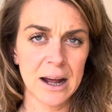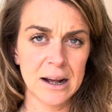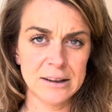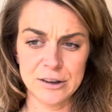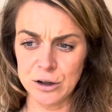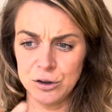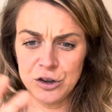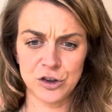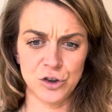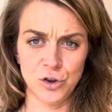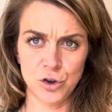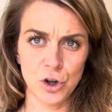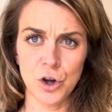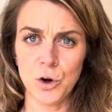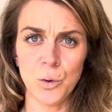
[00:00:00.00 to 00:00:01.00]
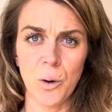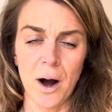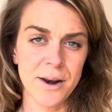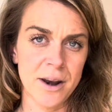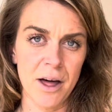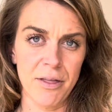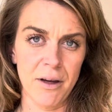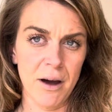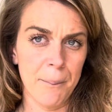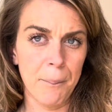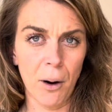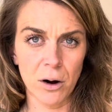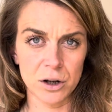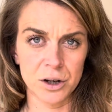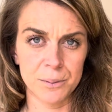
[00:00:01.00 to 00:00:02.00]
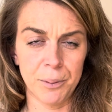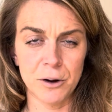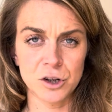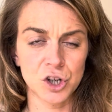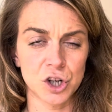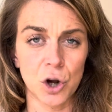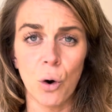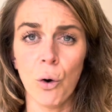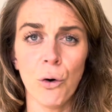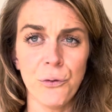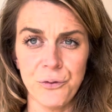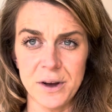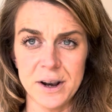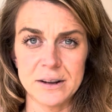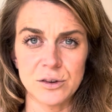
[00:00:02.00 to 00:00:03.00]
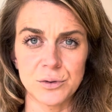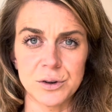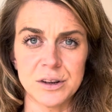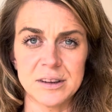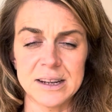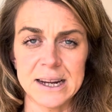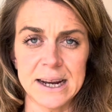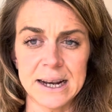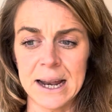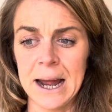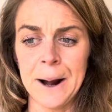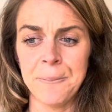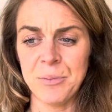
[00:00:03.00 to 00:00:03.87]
So you just do another posture or fitness routine